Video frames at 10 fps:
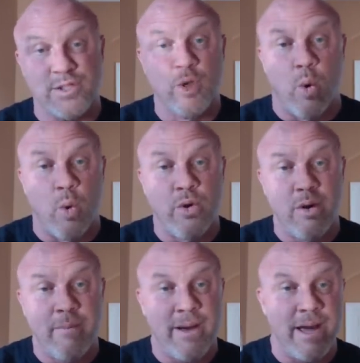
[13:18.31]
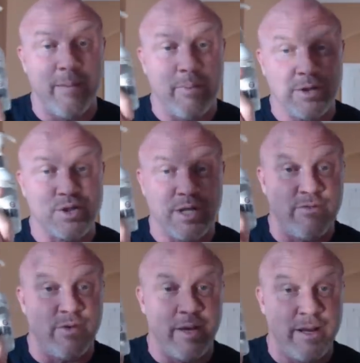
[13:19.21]
You can order them and put
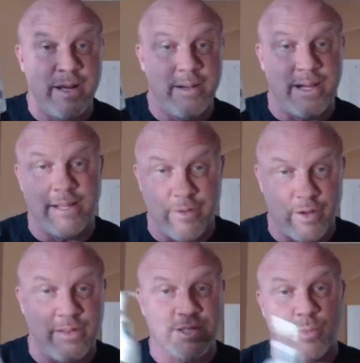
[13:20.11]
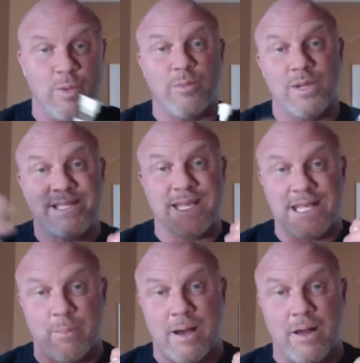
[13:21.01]
yourself in like once they get
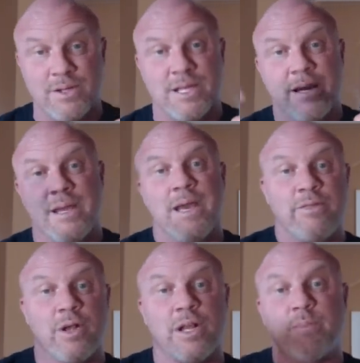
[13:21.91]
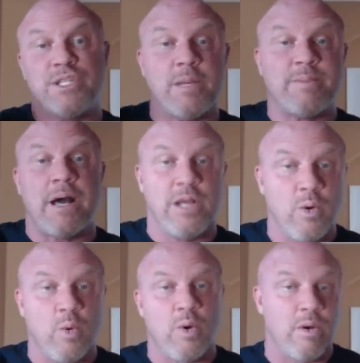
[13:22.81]
the bottles, they're going to be shipped out in
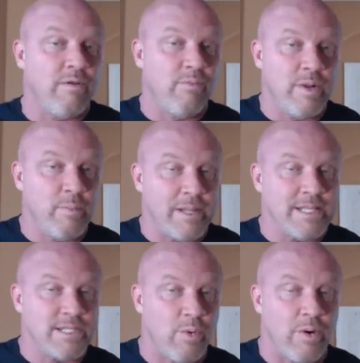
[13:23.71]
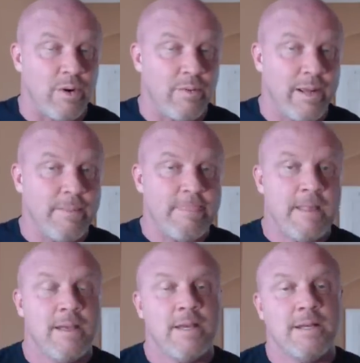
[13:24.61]
order of when you place the order, right?
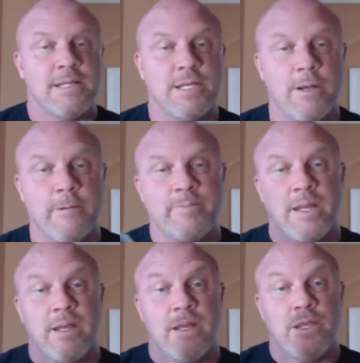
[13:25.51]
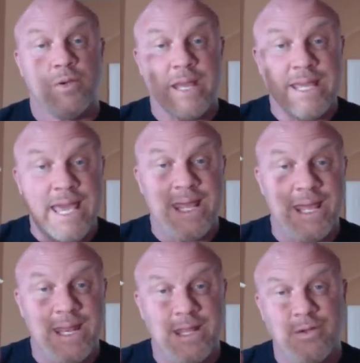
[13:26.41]
So you can get
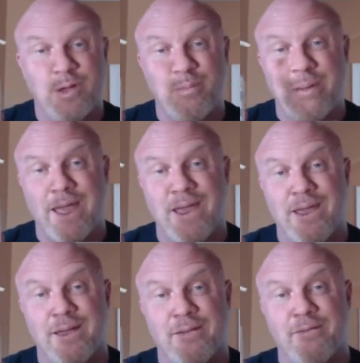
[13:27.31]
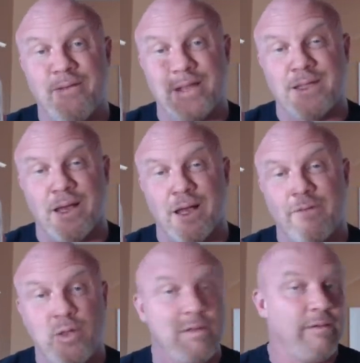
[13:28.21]
in, you can pay. It's if
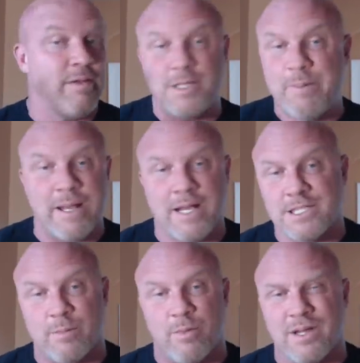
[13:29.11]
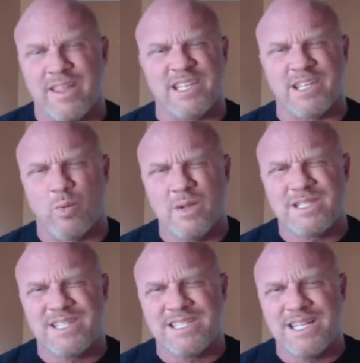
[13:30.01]
you can just be a customer. I think it's like
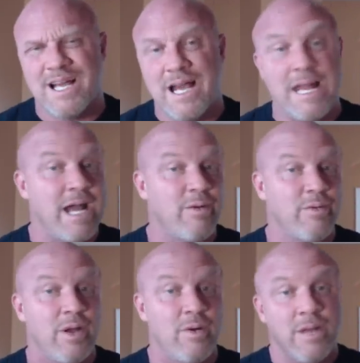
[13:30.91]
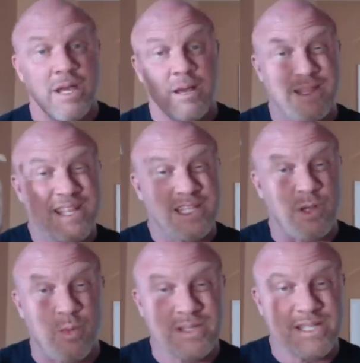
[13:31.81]
$169. I don't know. I think it's like
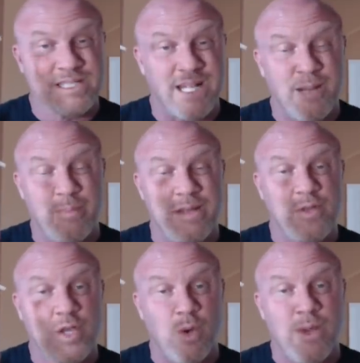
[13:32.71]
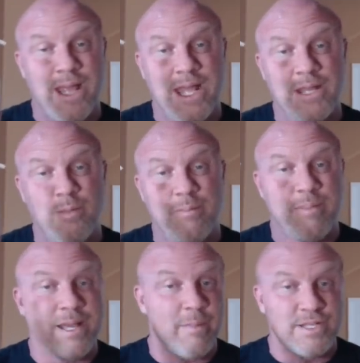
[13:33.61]
$169. But if you go in and you
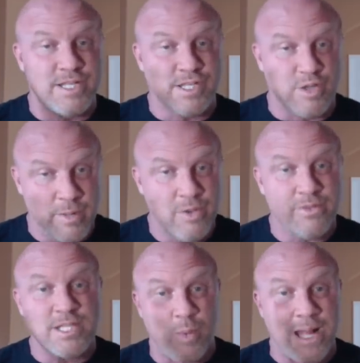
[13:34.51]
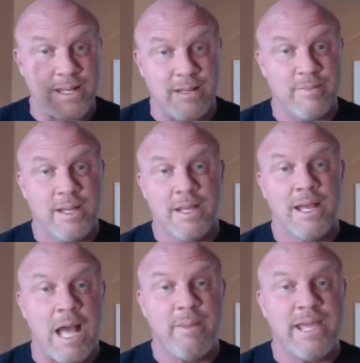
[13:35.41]
become a distributor, this is what I did.
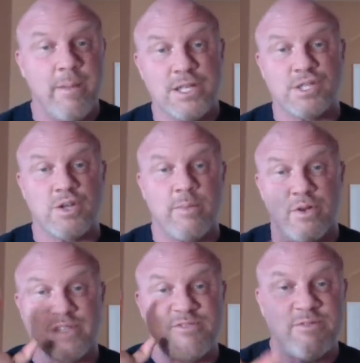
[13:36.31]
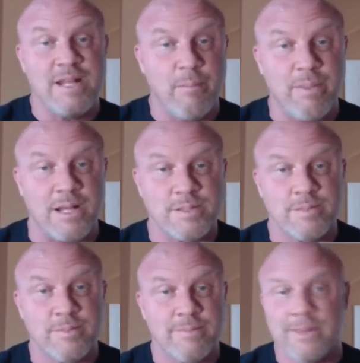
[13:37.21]
I became a distributor. It's $59
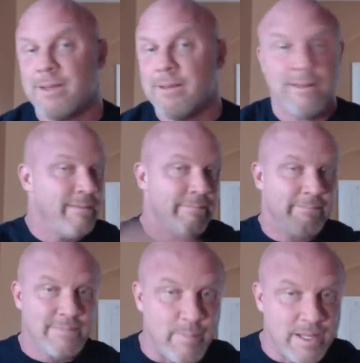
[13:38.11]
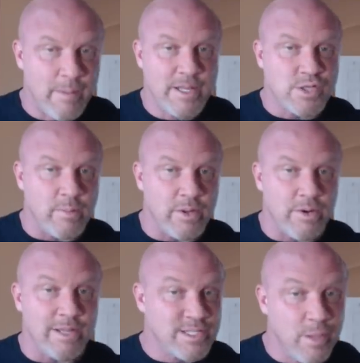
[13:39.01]
to become a distributor.
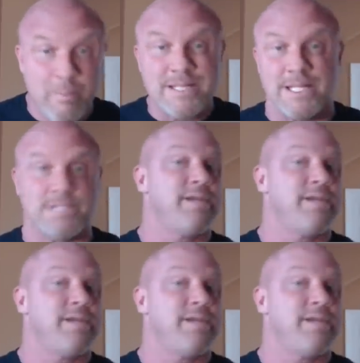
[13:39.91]
That's your business.